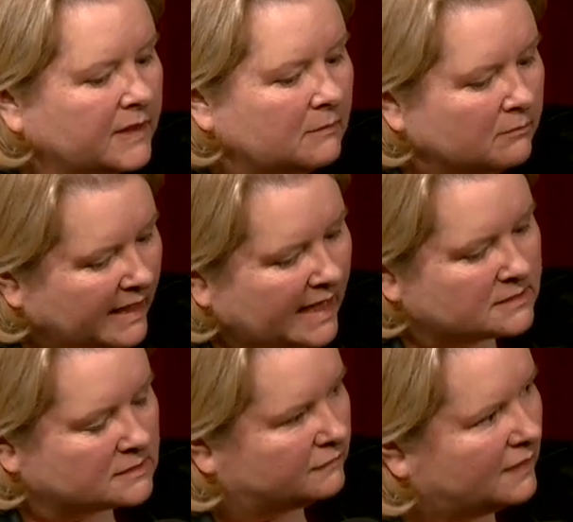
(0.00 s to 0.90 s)
that
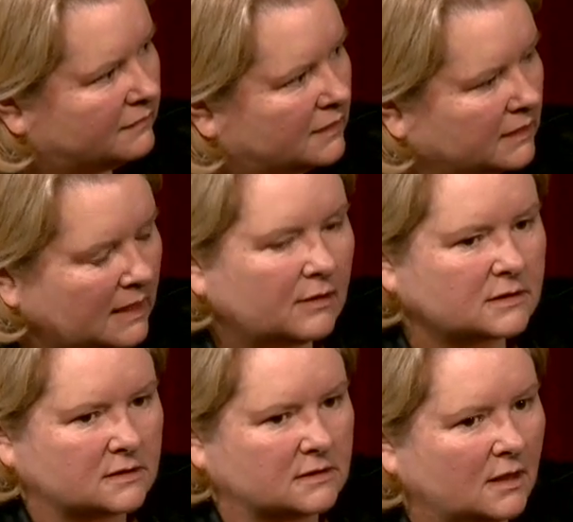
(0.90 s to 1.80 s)
mask of having a
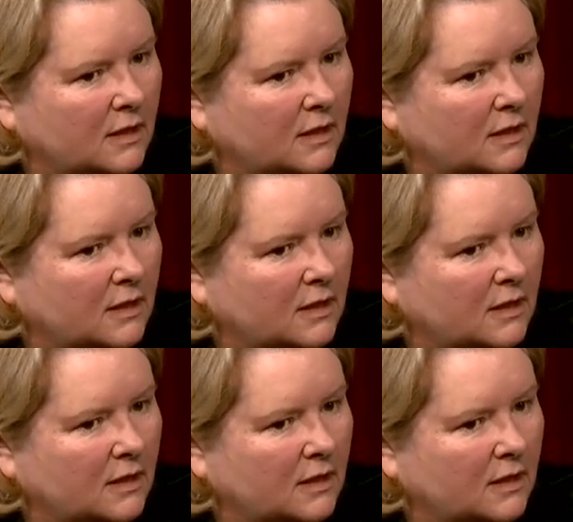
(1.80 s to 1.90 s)
character to